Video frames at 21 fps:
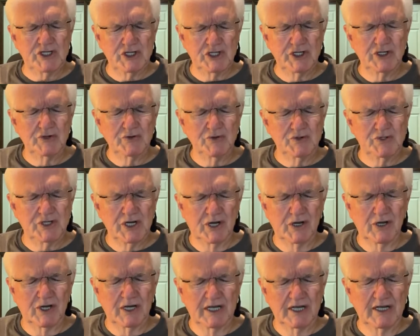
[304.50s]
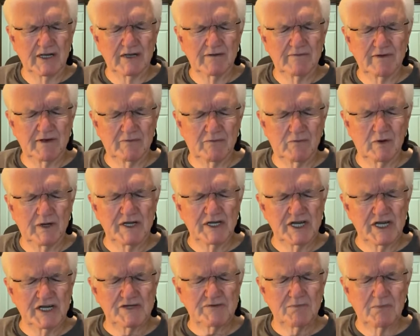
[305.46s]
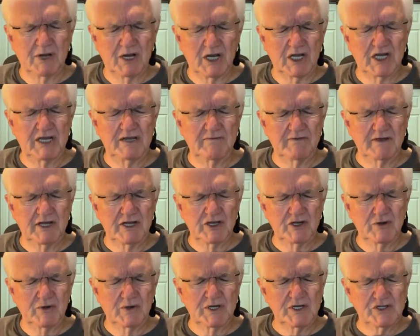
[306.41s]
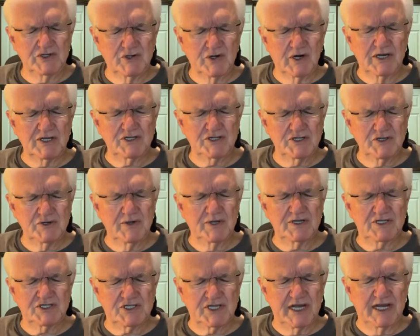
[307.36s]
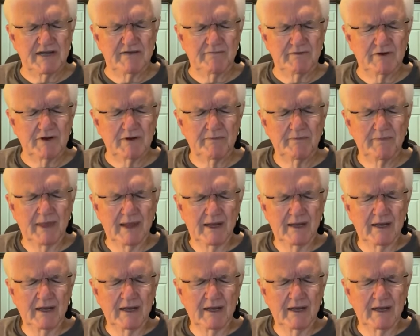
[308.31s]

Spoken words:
too shall live if we just believe in you and trust you as Savior.